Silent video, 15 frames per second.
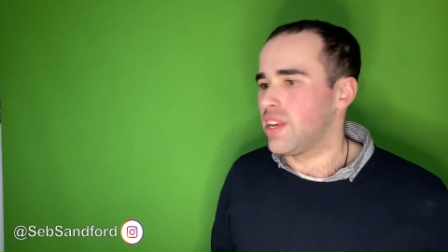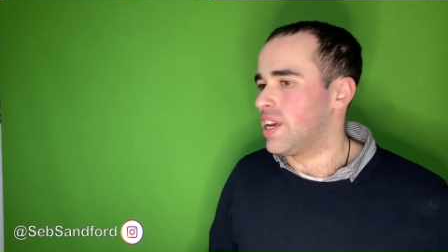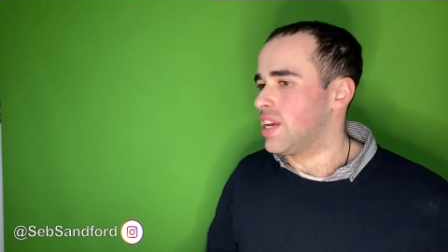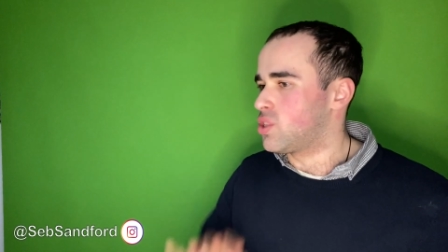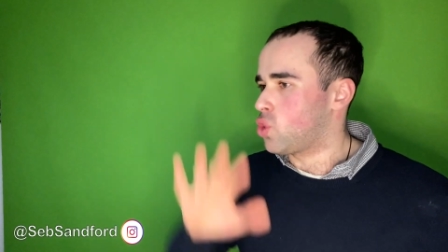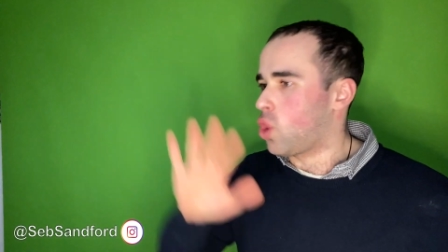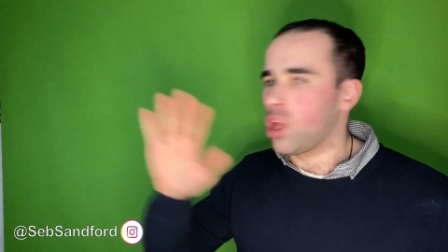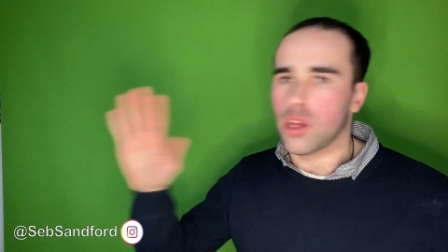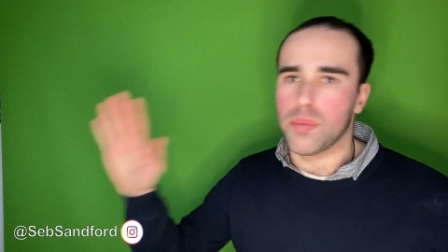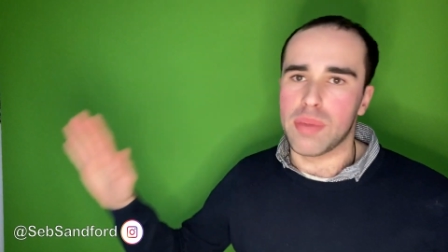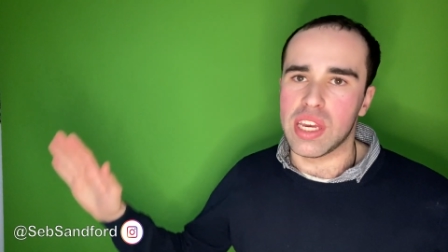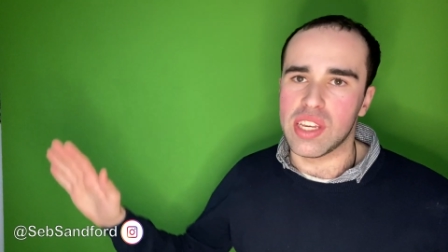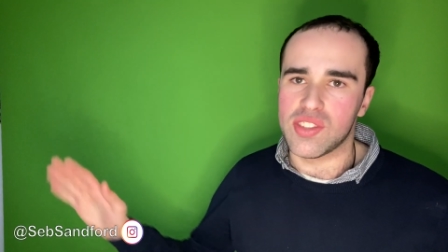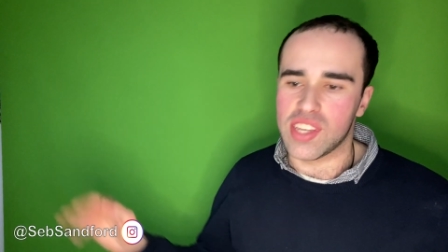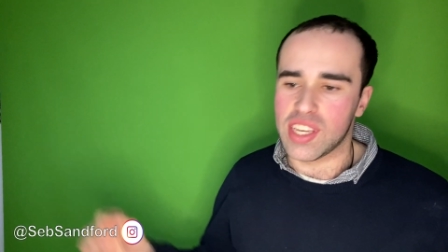It's all
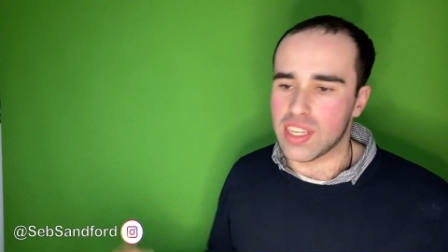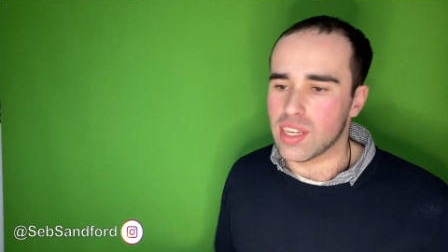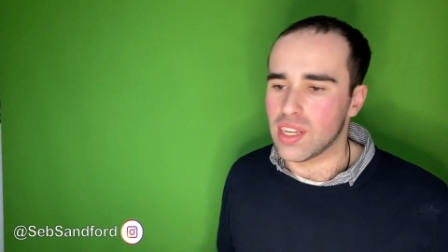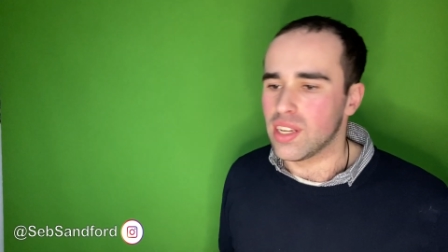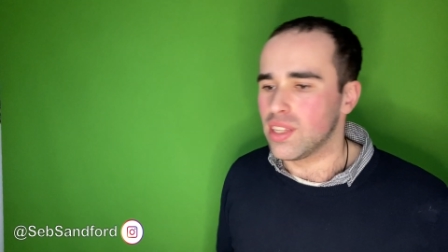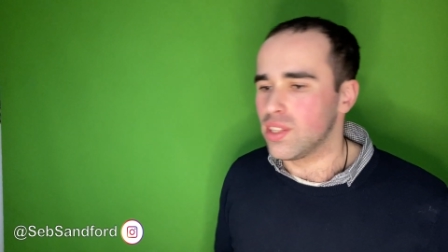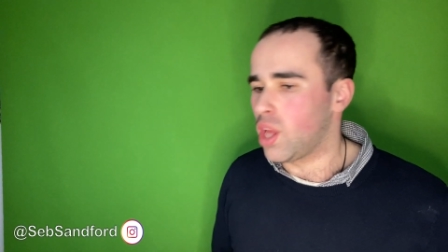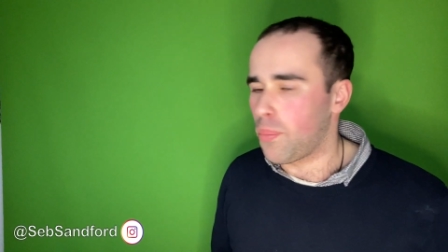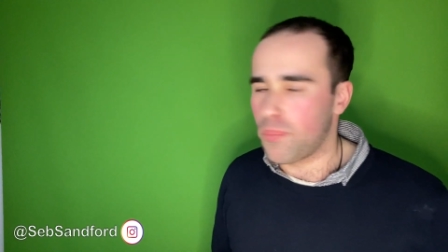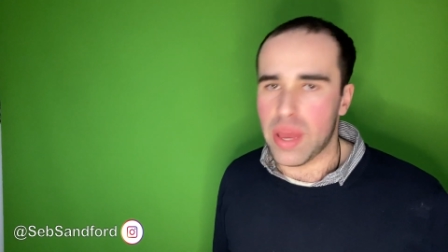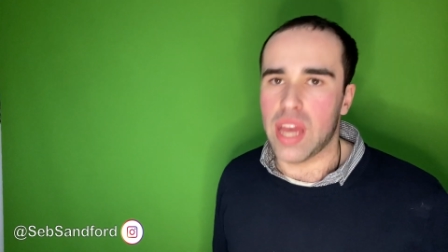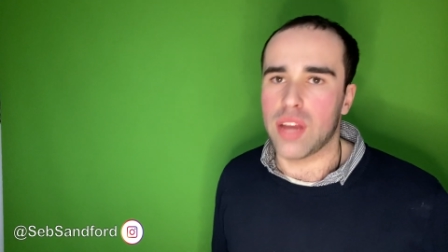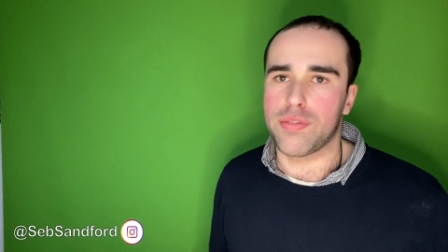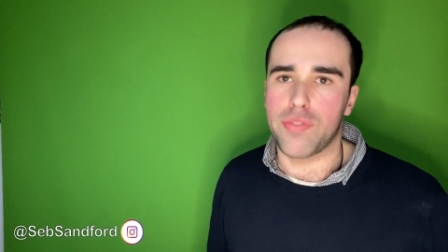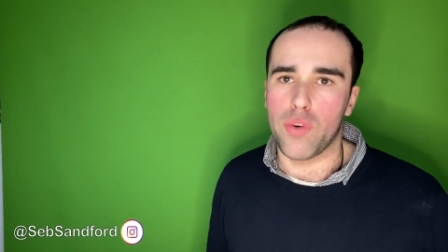amazing. Not
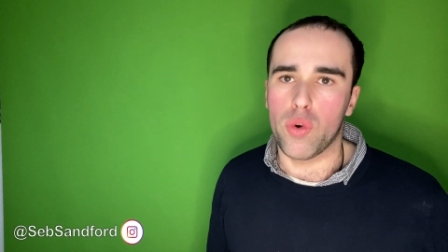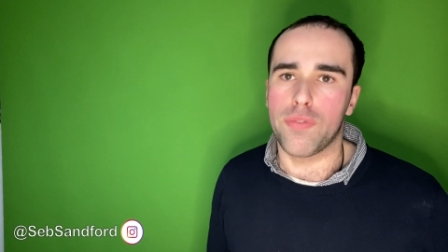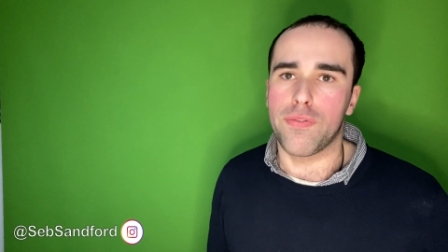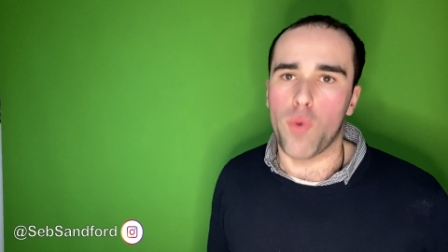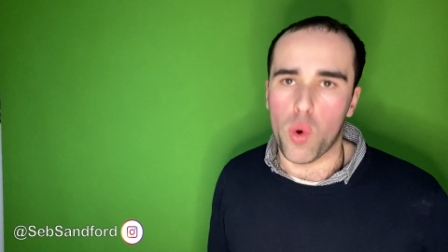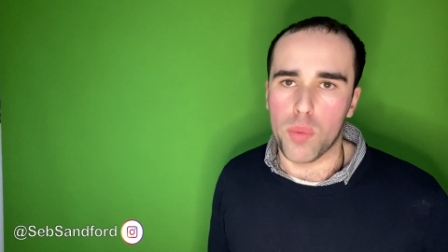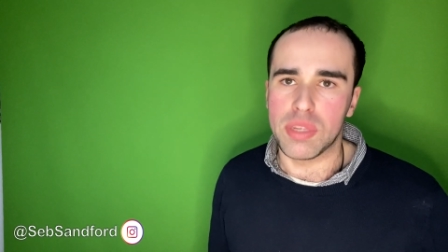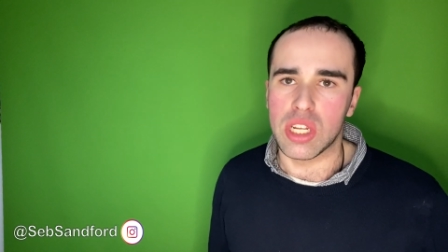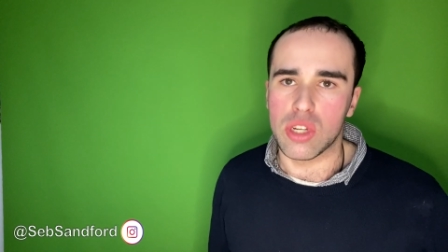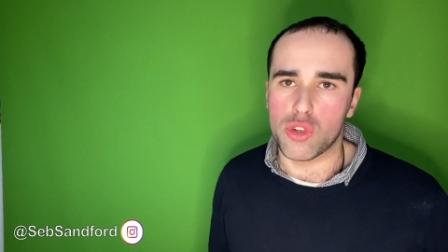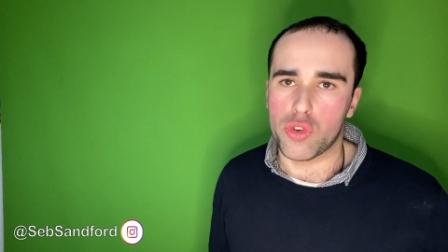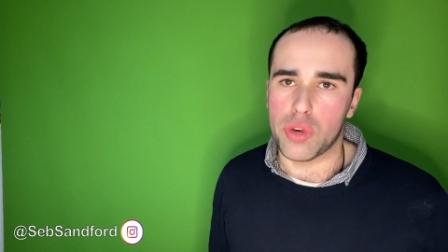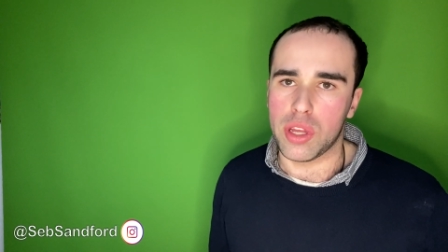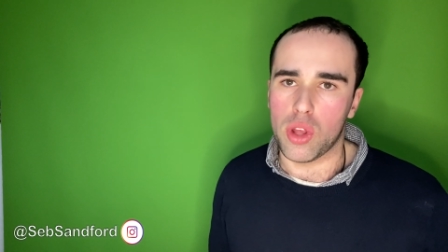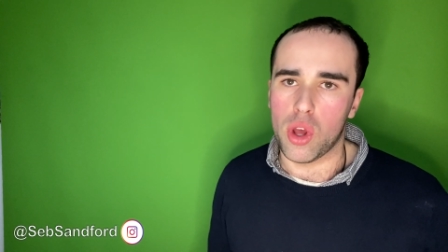bad for a four-minute
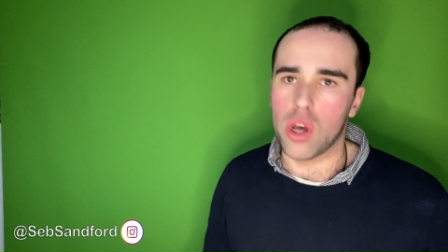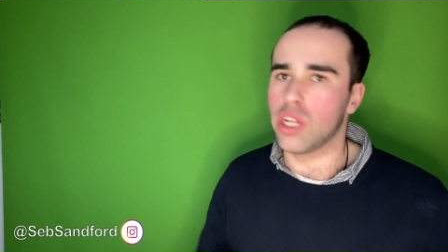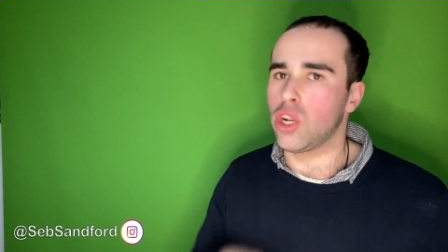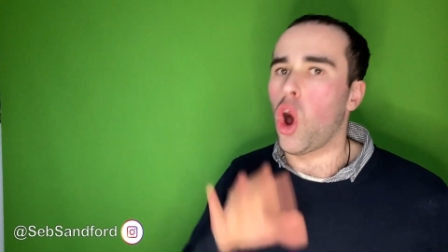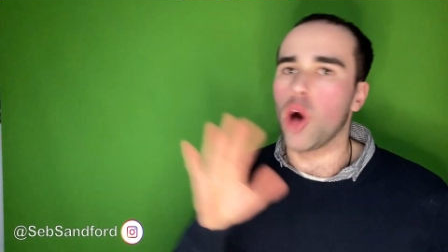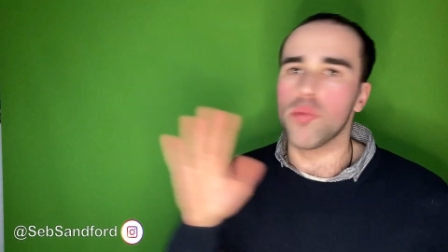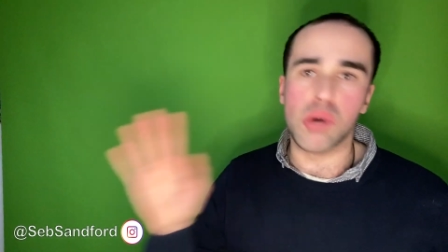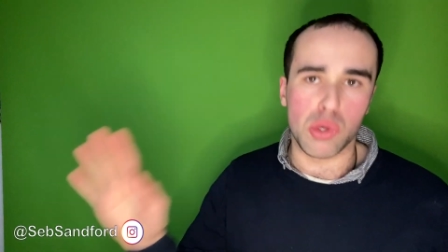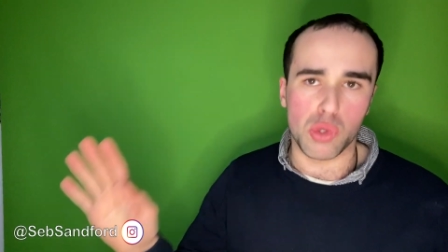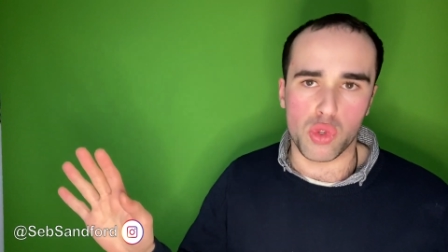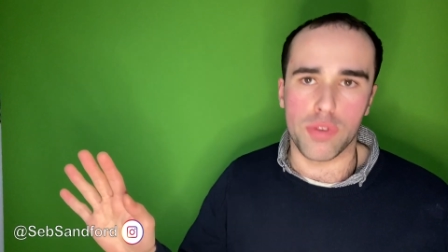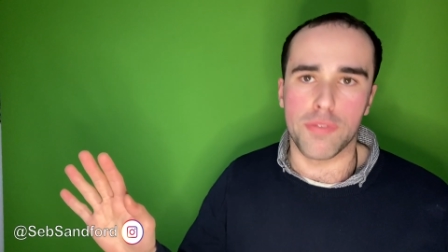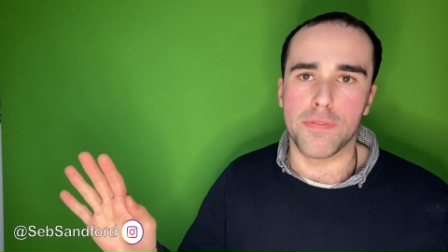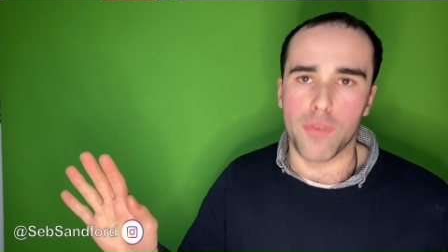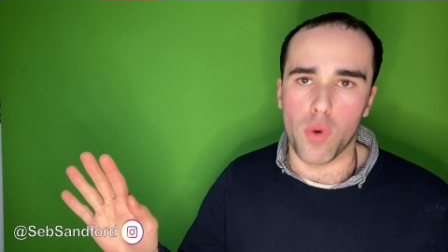trailer, an almost
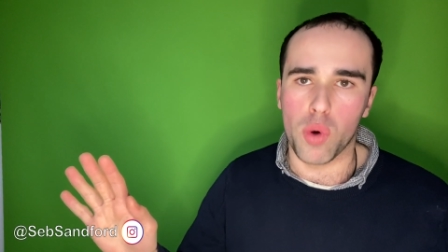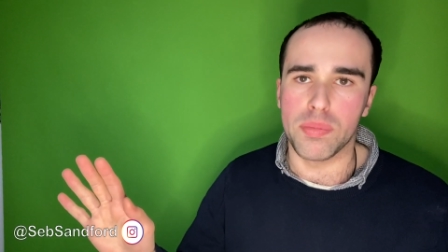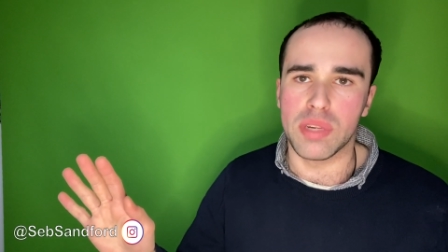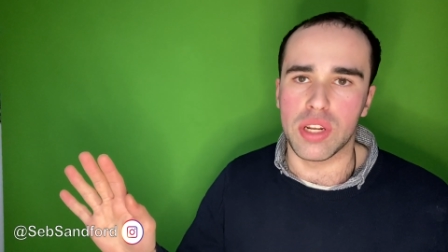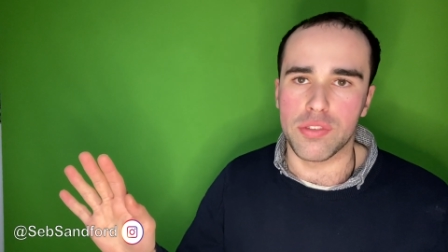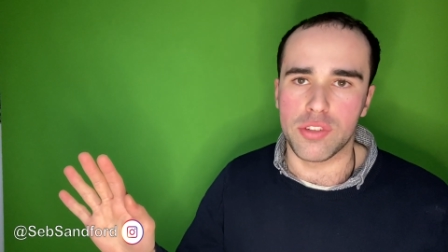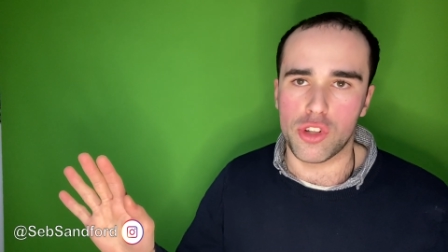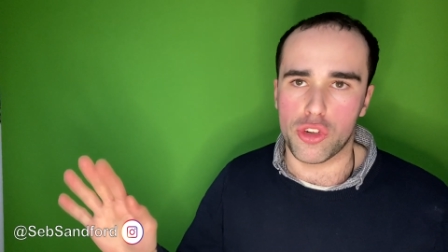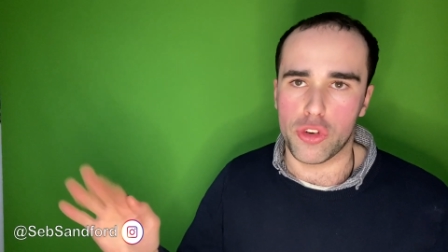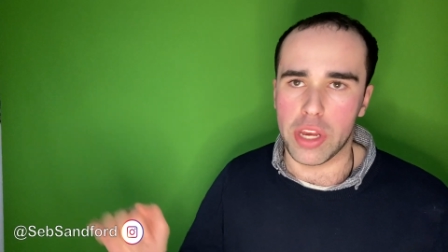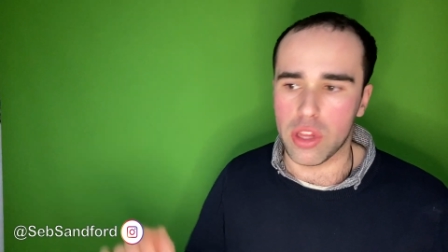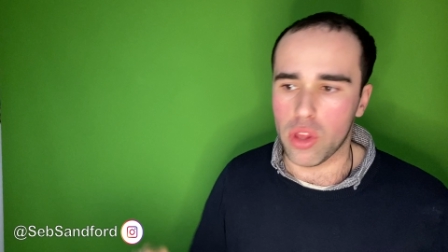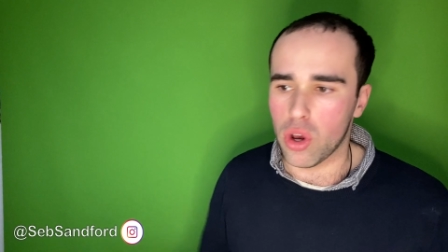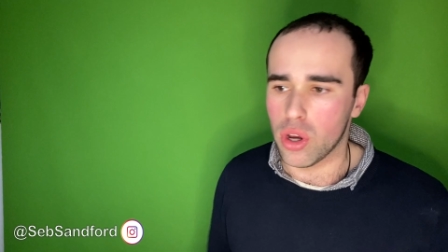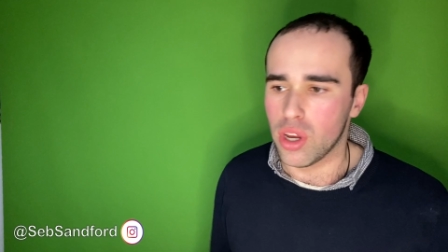four-minute
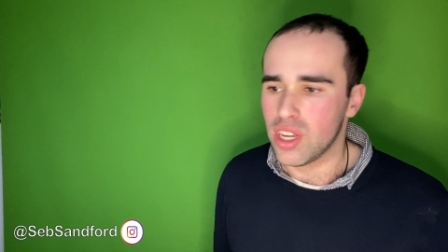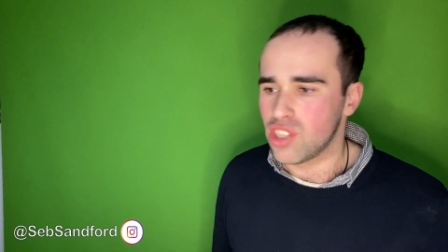trailer.